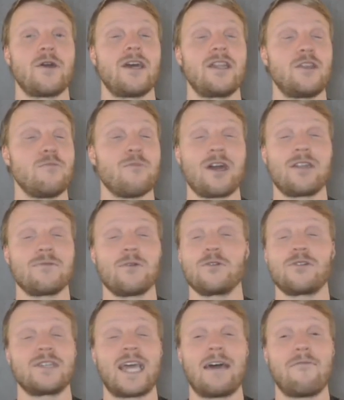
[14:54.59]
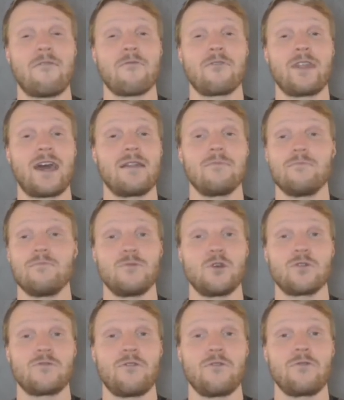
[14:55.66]
and you might as well just have him for
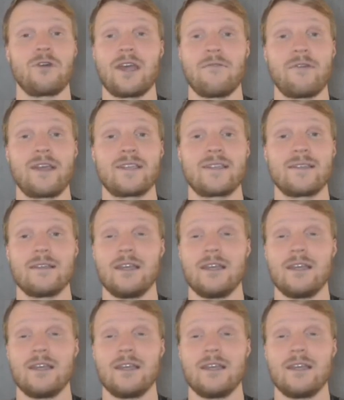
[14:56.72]
those few game weeks.